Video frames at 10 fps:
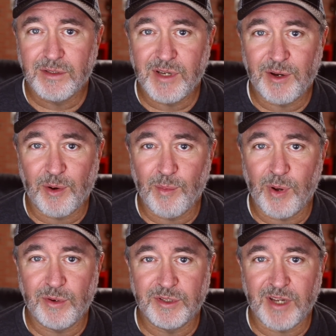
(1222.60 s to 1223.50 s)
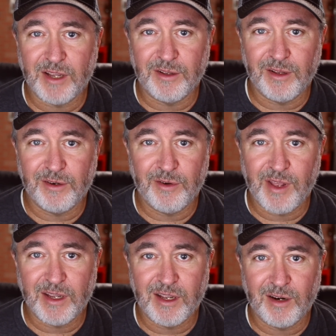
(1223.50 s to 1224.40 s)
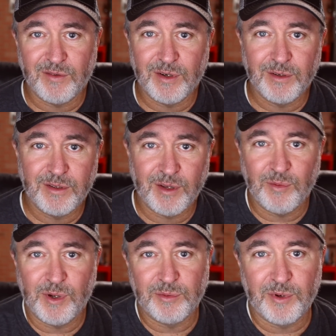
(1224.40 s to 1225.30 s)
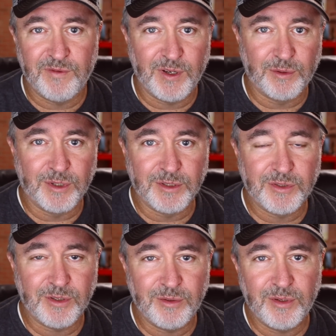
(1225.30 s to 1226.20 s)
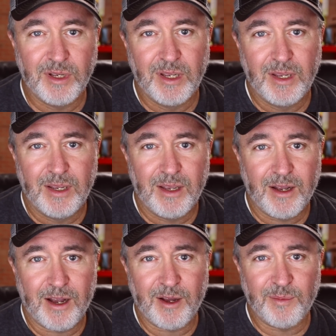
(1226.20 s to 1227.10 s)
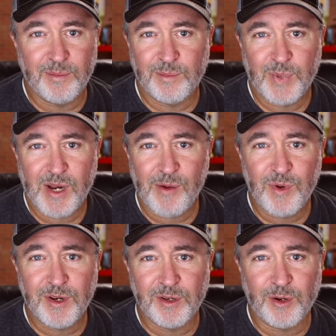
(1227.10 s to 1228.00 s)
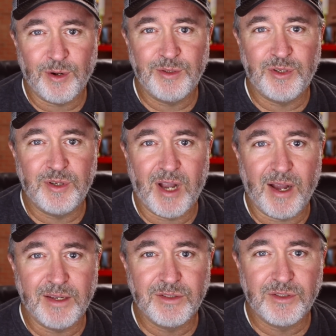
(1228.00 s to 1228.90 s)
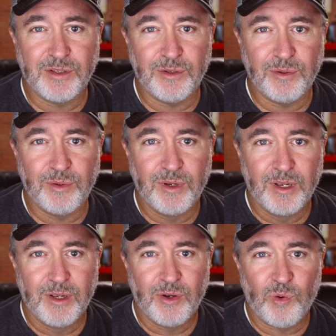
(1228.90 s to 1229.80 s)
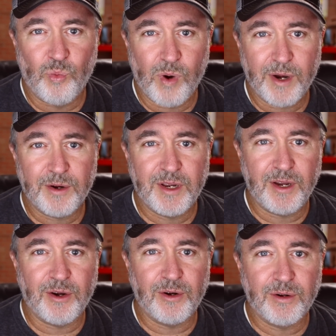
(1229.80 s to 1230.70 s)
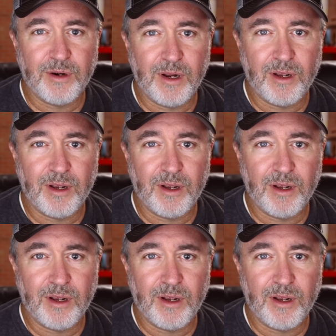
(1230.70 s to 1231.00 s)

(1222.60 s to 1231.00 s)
secret motorcycle under that cover that we'll reveal real soon. But I want to encourage you guys to wear gear